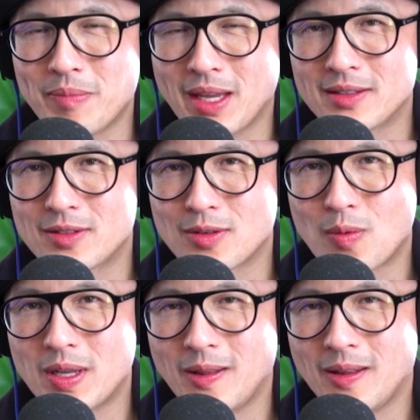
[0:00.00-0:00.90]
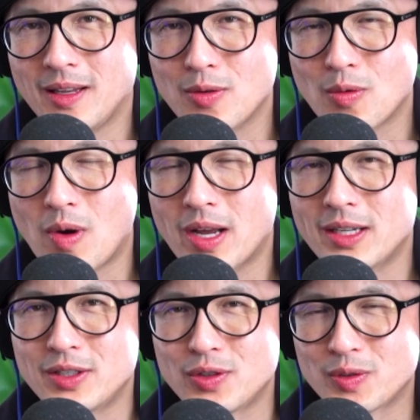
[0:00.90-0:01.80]
And so one thing that you want to
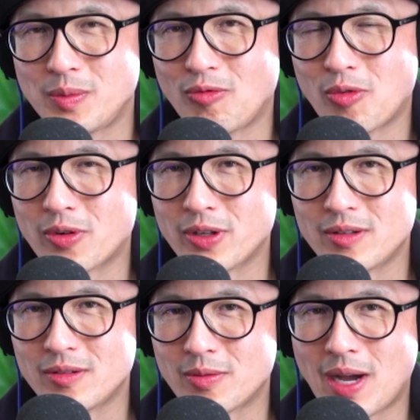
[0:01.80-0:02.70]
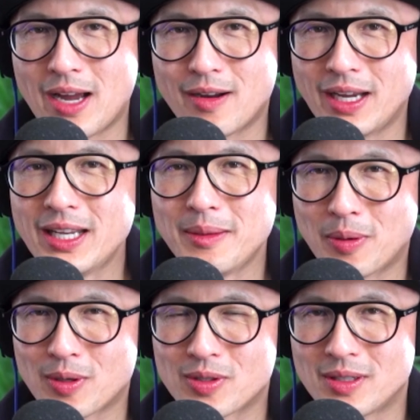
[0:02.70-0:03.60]
do is before you hire any
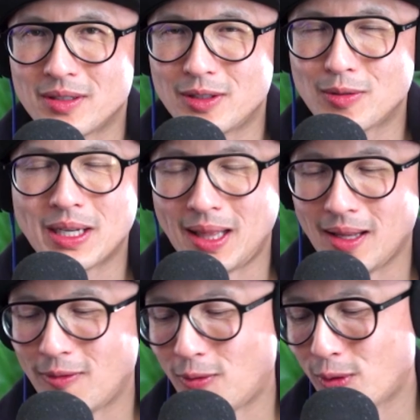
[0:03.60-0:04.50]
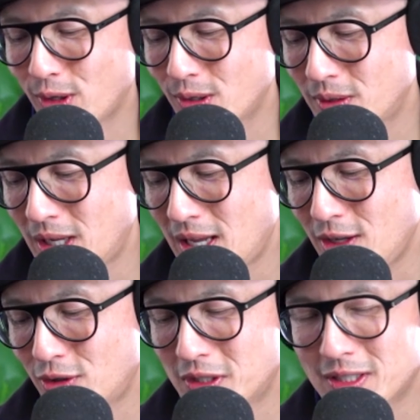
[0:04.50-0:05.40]
person to do anything for you, you
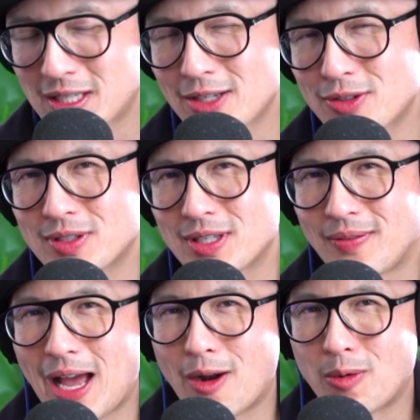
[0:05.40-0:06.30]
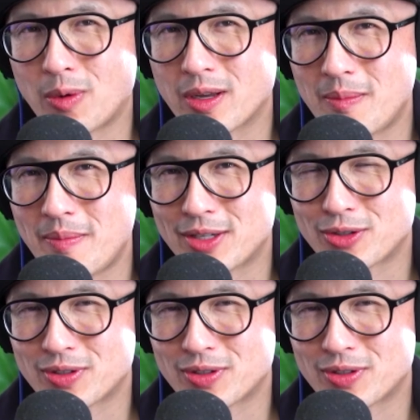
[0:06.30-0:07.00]
should just ask yourself, how are we going to measure